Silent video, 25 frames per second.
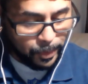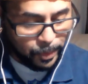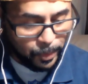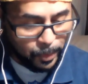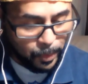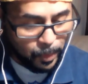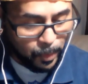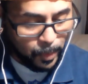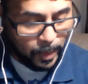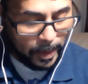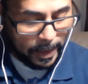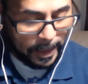
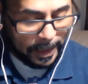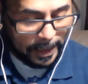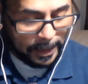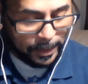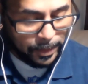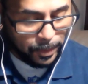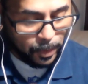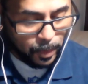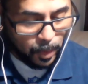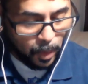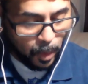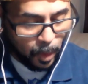to
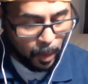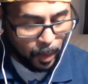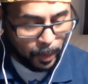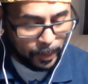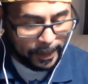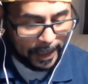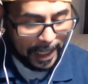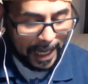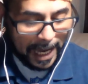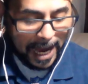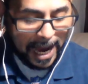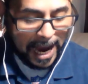is
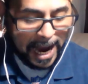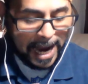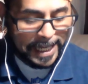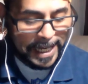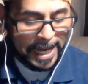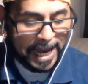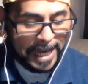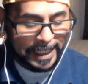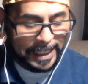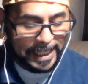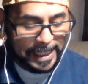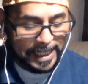called
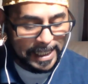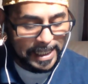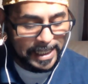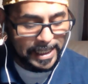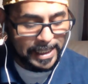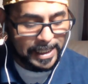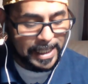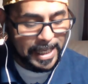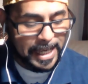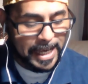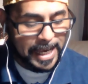Anaki,